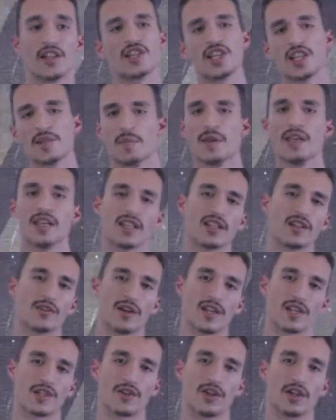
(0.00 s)
and just being in
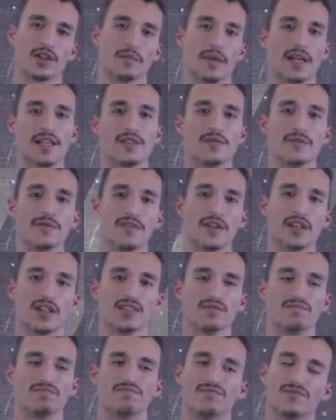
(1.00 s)
the restaurant makes you
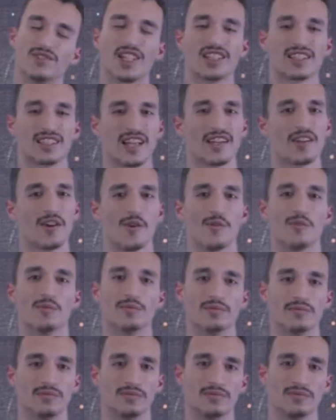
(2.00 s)
feel just like
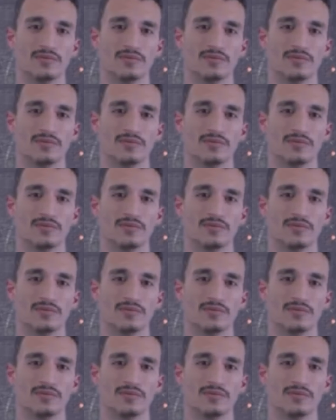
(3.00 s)
home.